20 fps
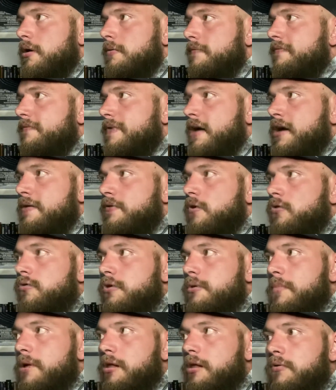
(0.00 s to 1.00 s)
500
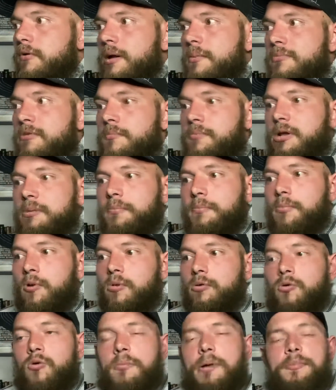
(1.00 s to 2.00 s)
milligrams of Primobolan,
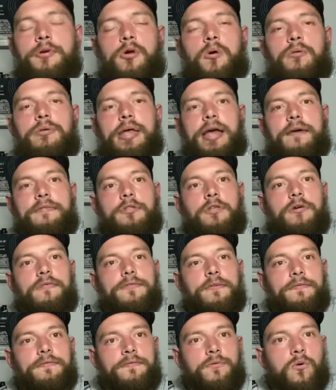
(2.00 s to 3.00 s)
or maybe you only have enough for
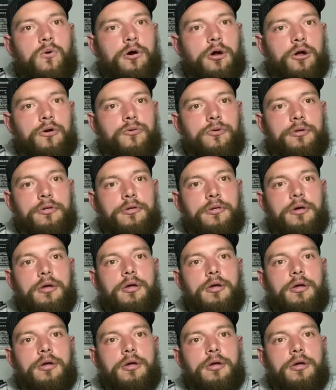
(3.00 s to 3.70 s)
400.